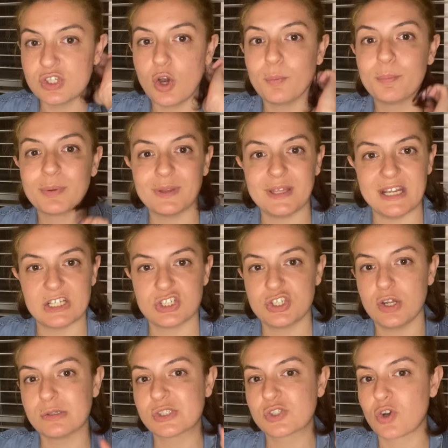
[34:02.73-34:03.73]
no bleach,
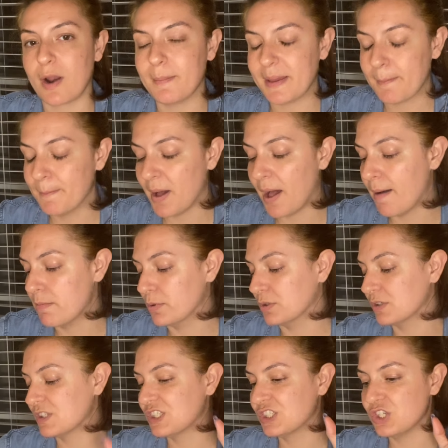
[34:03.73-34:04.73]
no scrubbing
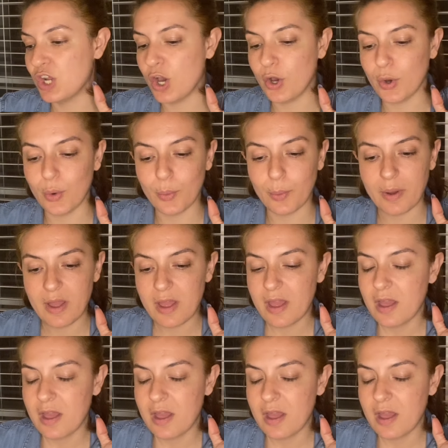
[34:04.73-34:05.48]
bubbles, no,